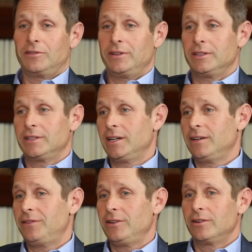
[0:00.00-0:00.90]
or
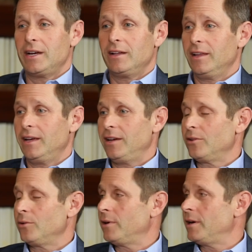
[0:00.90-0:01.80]
Philadelphia or LA
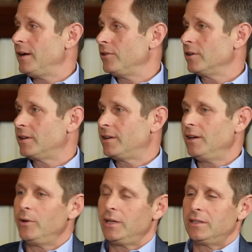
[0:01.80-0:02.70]
or wherever,
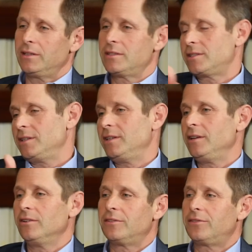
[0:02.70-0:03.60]
going into the
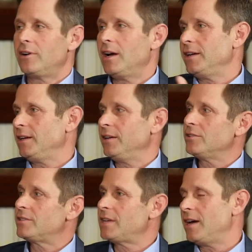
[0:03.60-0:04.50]
city on a Friday
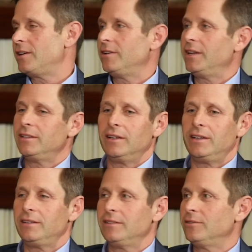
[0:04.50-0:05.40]
or Saturday
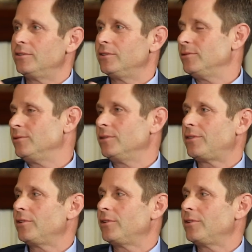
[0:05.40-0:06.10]
night or, or a